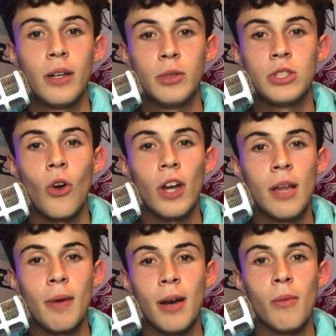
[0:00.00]
was talking
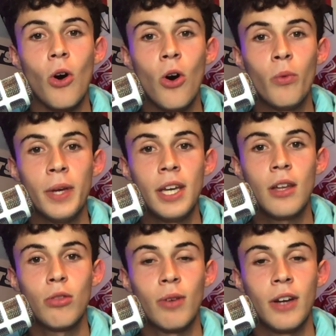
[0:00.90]
about him all
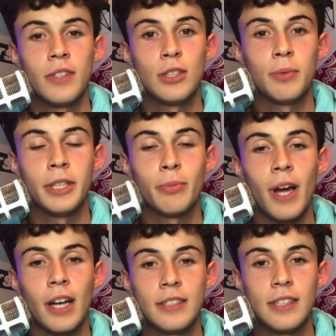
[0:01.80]
week throughout this week's
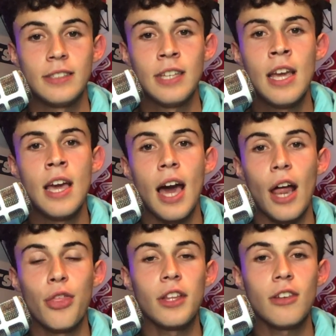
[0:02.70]
practices. And
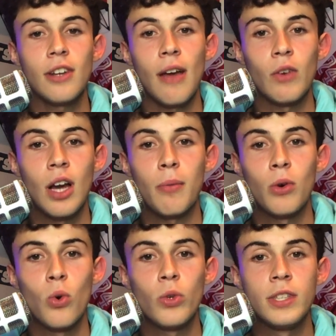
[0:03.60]
I think they're going to have a couple
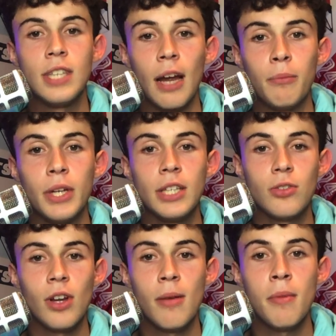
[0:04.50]
cool design plays
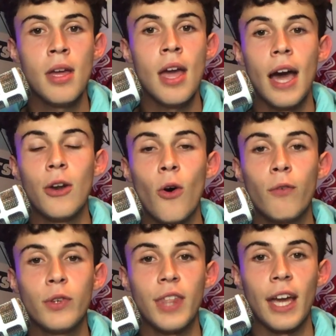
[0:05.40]
for him, and
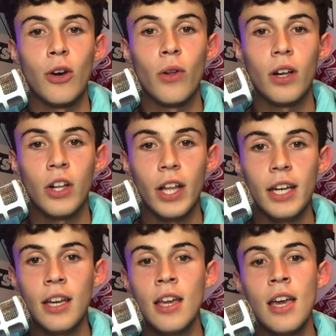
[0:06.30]
hopefully they
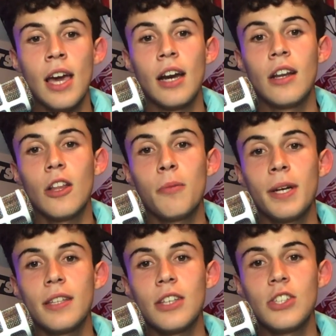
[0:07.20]
click. And another
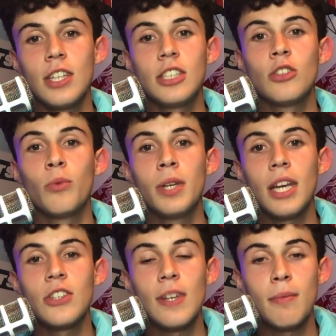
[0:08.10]
big addition is we
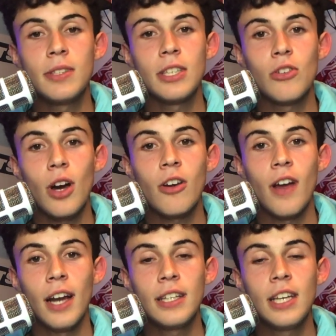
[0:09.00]
get Jamison Crowder
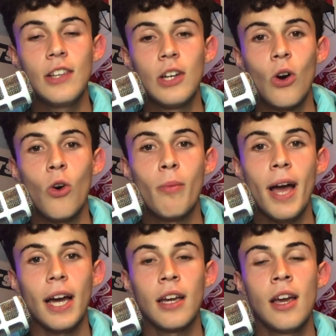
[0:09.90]
and Keelan Cole
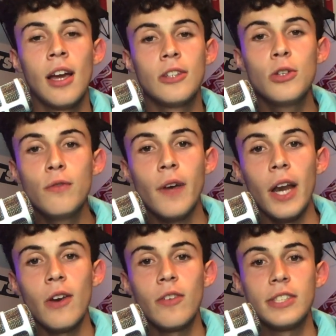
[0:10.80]
back, 2
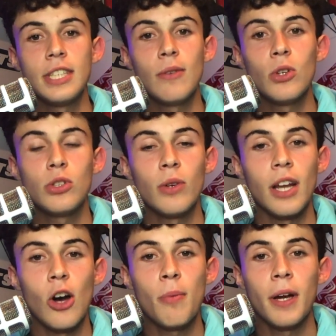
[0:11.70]
veteran receivers who are going
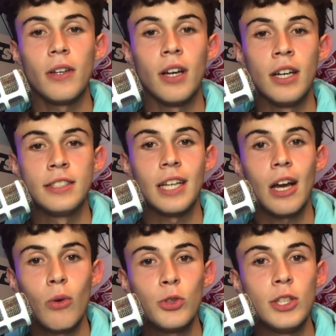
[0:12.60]
to help out
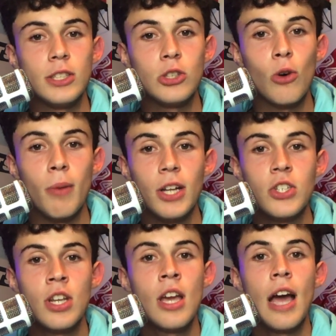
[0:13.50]
Zach Wilson so
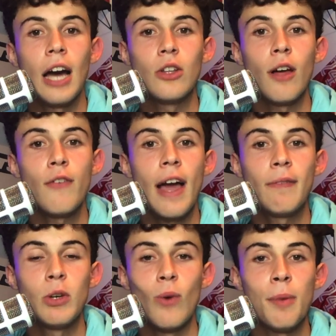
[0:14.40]
much. I love
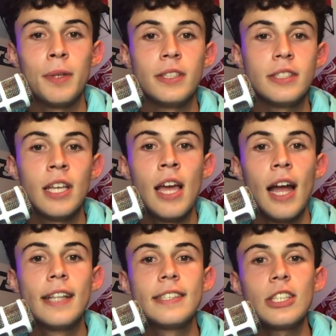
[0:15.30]
having weapons.
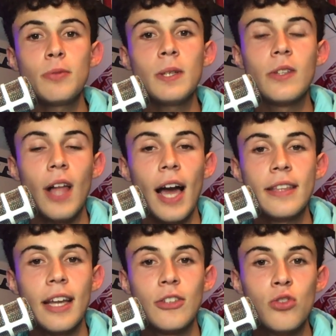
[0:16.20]
And since we
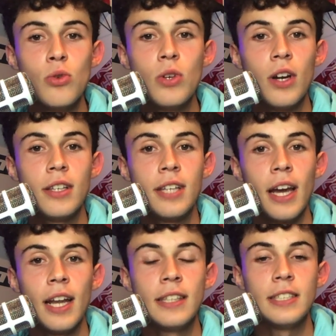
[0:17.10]
lack that true good
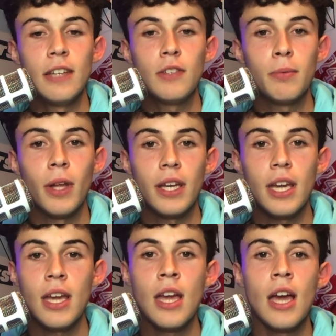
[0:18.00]
tight end safety
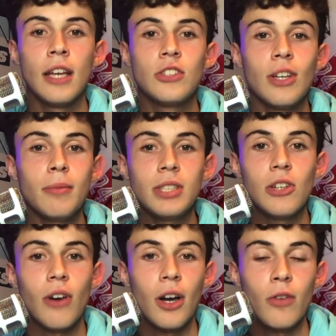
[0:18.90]
blanket,
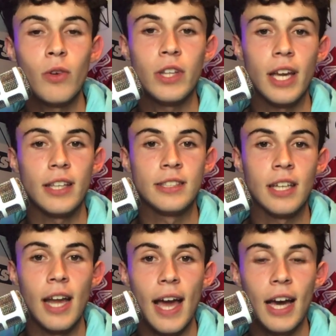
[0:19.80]
Jamison Crowder really is
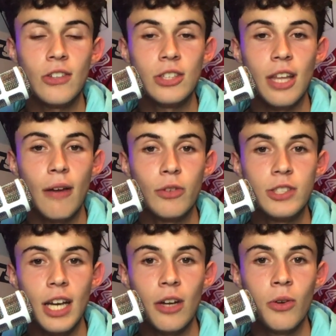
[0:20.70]
going to act like that for
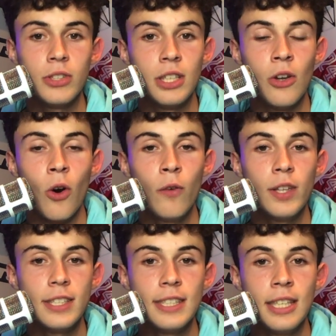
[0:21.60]
Zach Wilson,
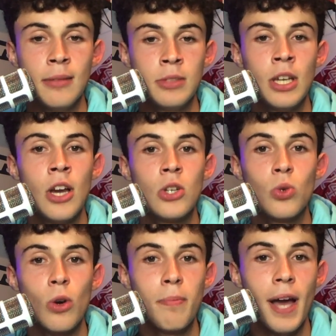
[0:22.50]
over the seams,
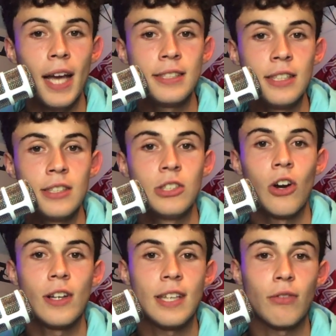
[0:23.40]
short passes,
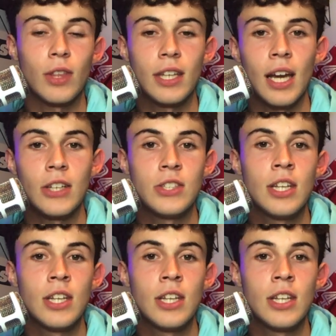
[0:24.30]
yards after the catch,